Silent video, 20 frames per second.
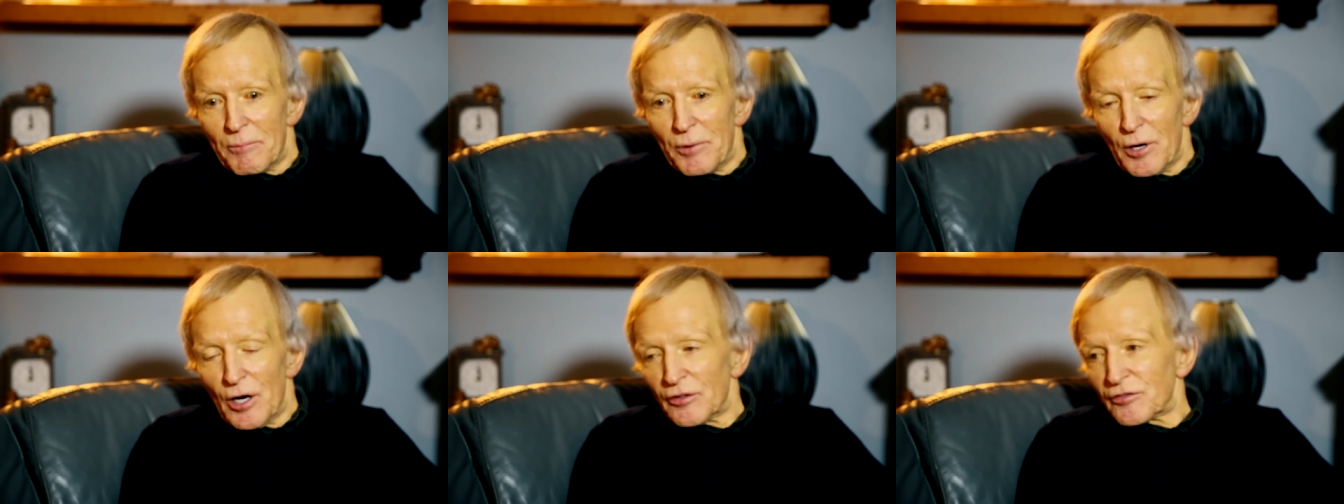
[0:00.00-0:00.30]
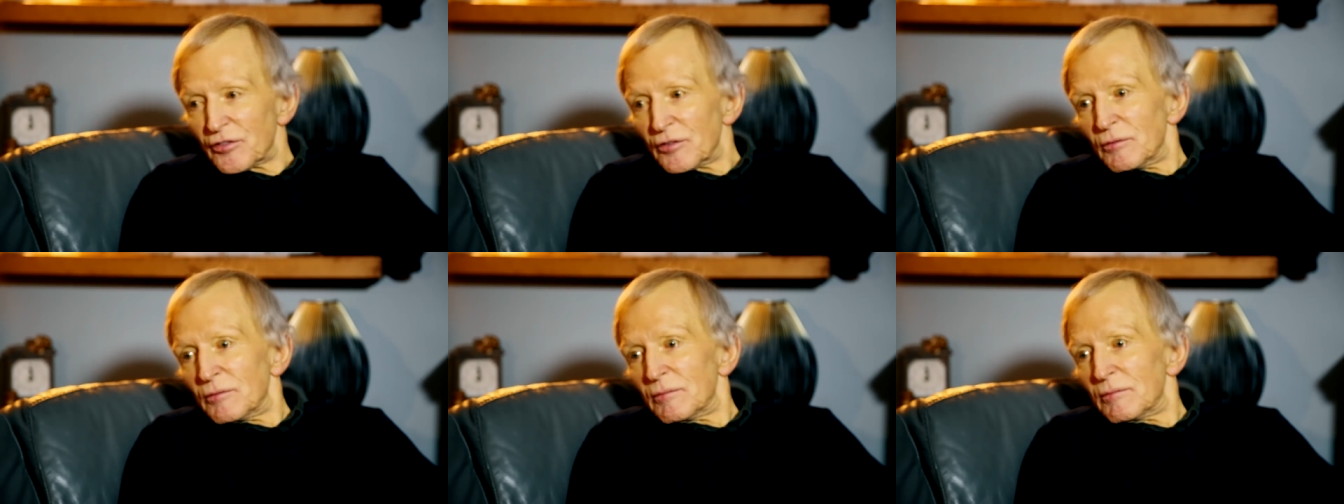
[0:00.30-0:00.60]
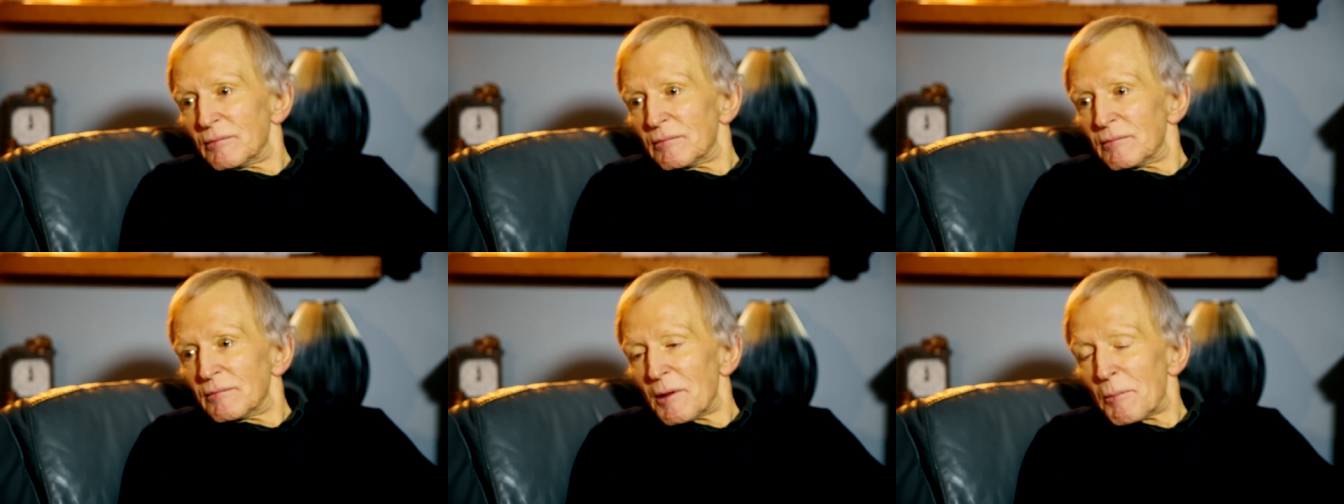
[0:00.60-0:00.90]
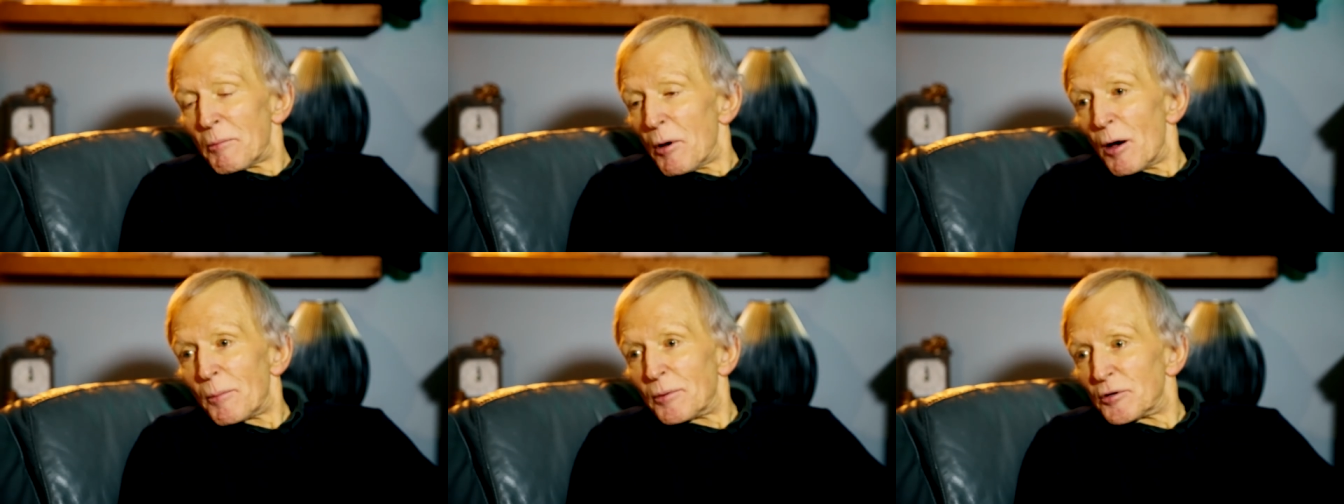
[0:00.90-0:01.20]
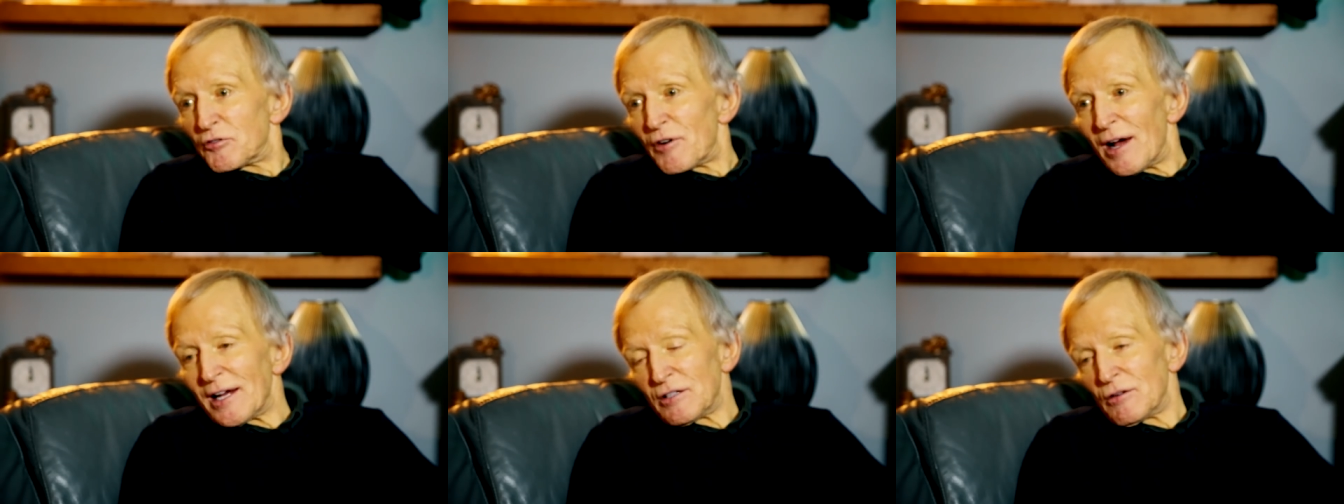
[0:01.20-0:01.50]
person, the
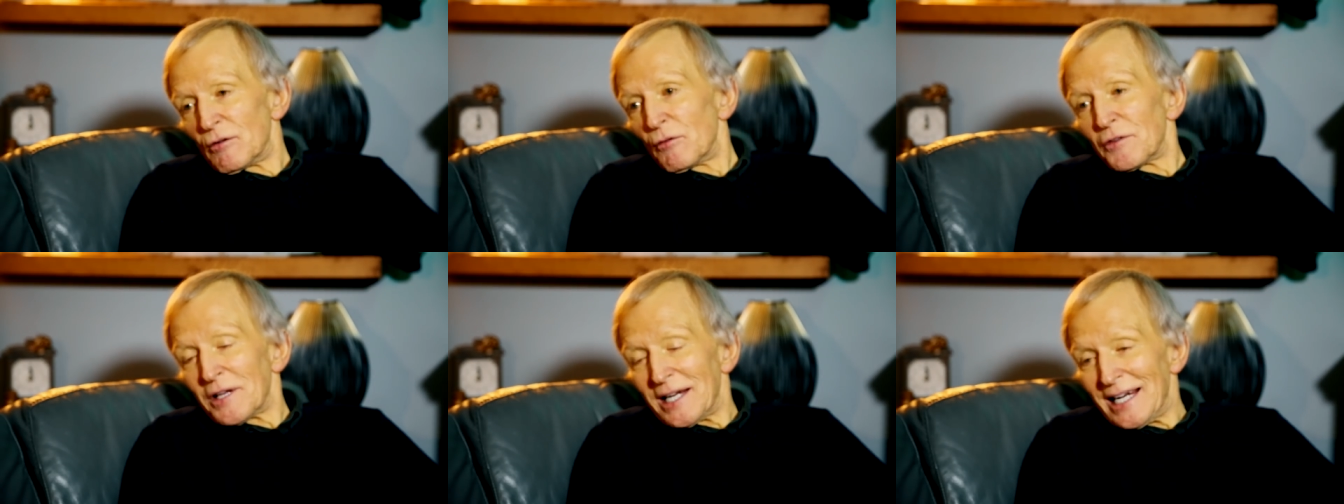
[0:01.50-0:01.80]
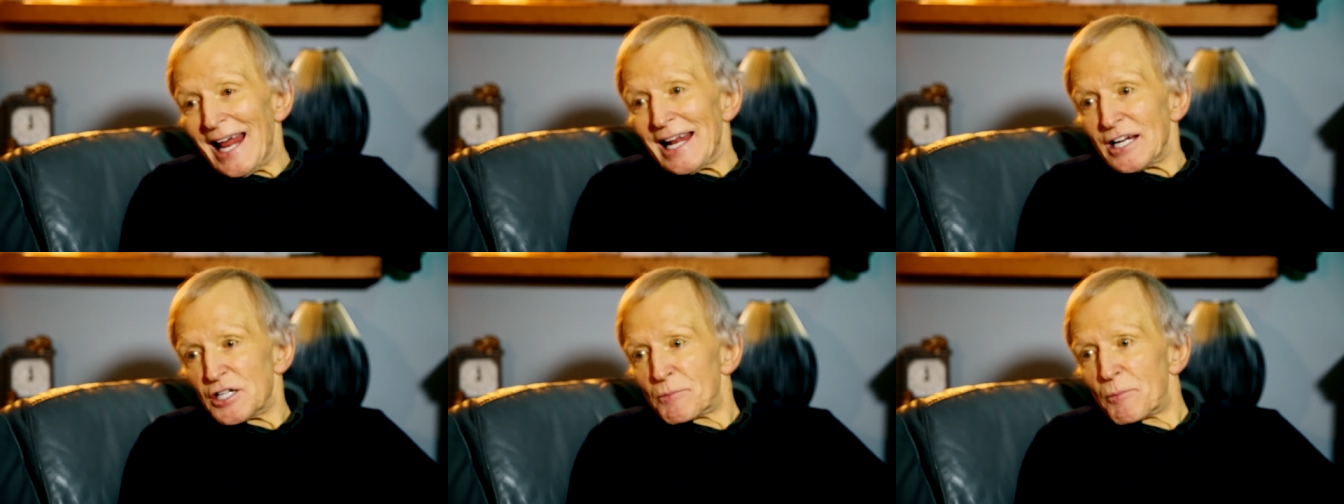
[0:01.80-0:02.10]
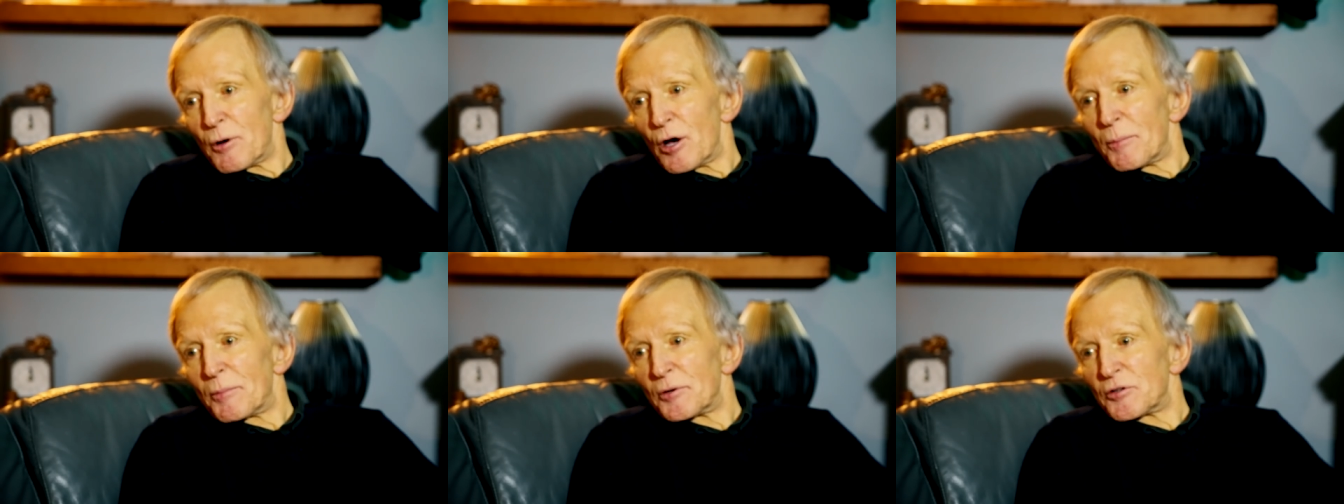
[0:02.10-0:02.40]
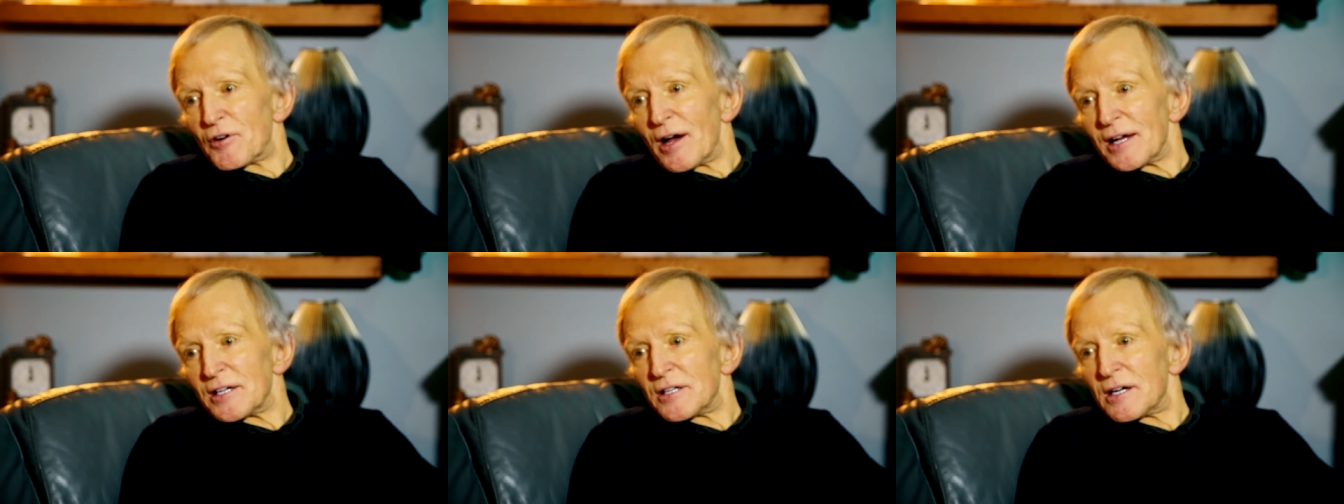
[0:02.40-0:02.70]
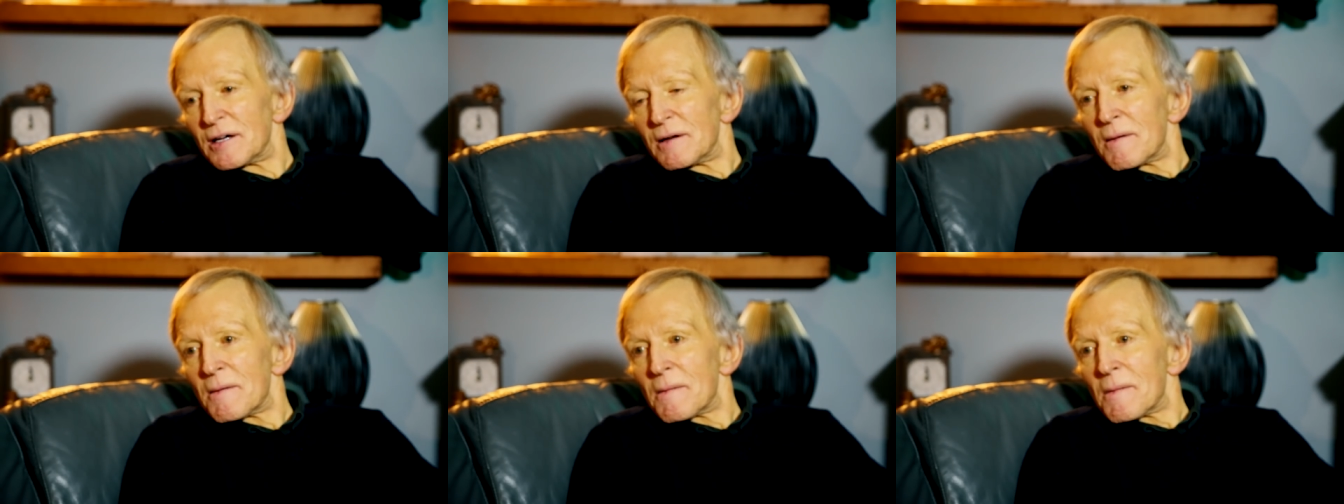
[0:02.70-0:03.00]
perpetrator or the alleged
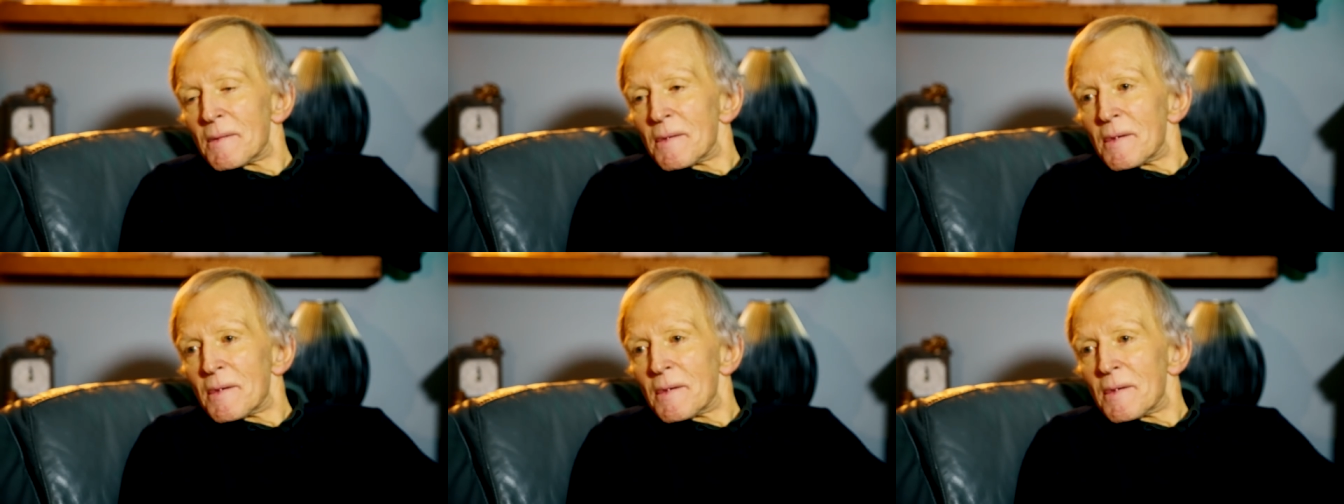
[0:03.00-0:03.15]
perpetrator.